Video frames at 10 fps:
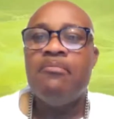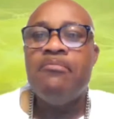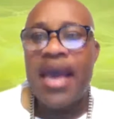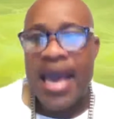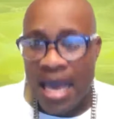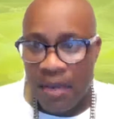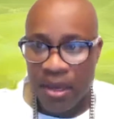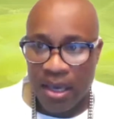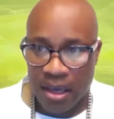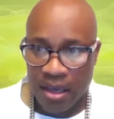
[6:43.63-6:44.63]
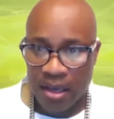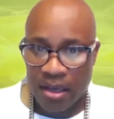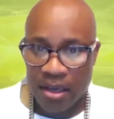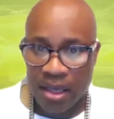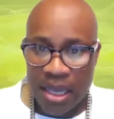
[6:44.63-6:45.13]
Maybe,
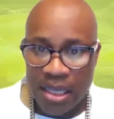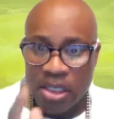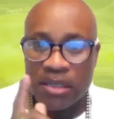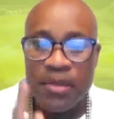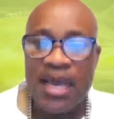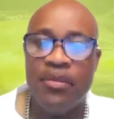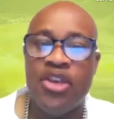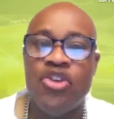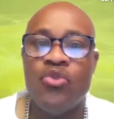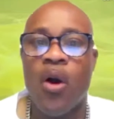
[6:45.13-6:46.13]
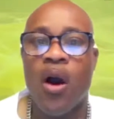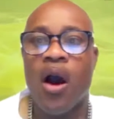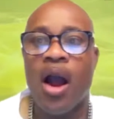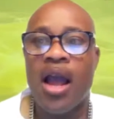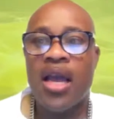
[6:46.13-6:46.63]
and just maybe, you
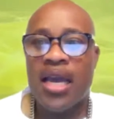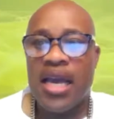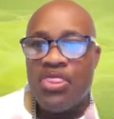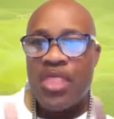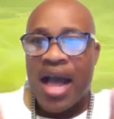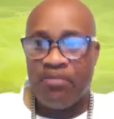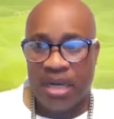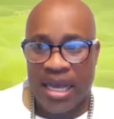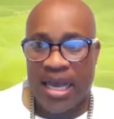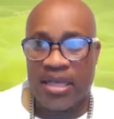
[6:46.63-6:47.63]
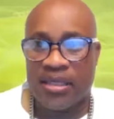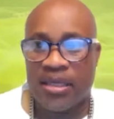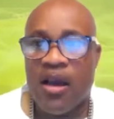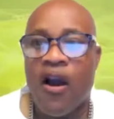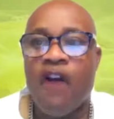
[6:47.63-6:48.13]
are in that
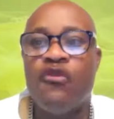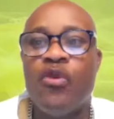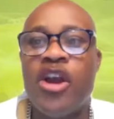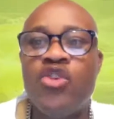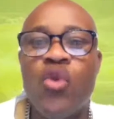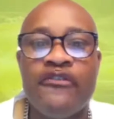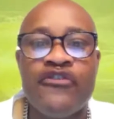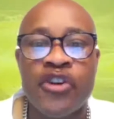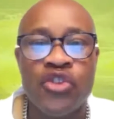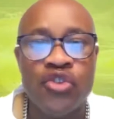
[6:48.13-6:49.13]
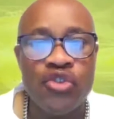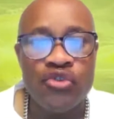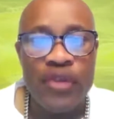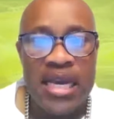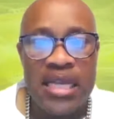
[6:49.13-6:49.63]
place of where you are
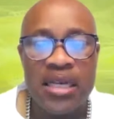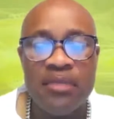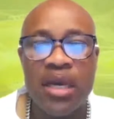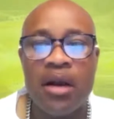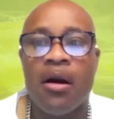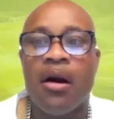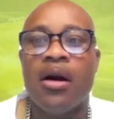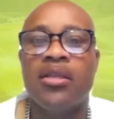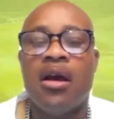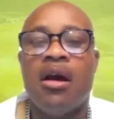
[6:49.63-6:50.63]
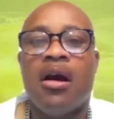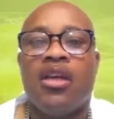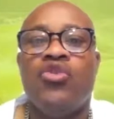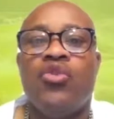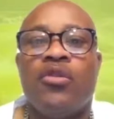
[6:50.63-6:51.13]
frustrated because
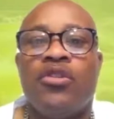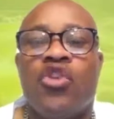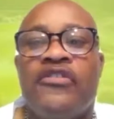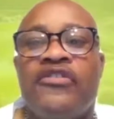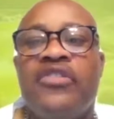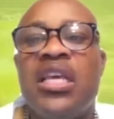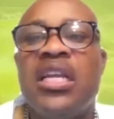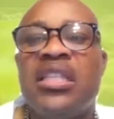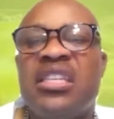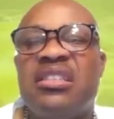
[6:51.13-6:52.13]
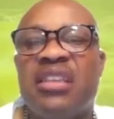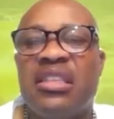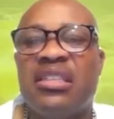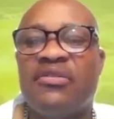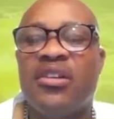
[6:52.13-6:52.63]
you're feeling the
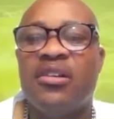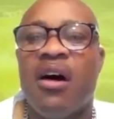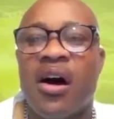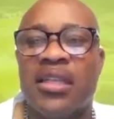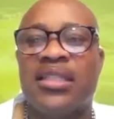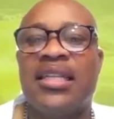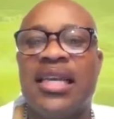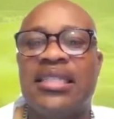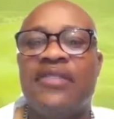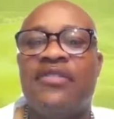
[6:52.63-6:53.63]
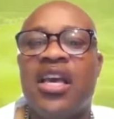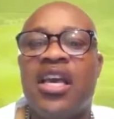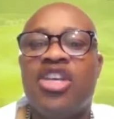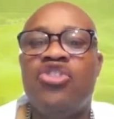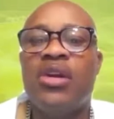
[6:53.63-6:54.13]
sense of loss and as if
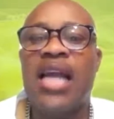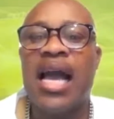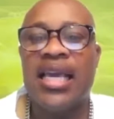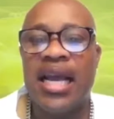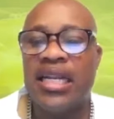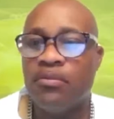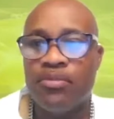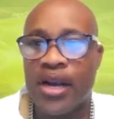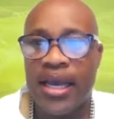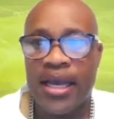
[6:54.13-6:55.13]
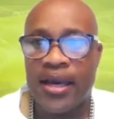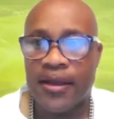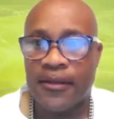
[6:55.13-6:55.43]
you're not getting a break.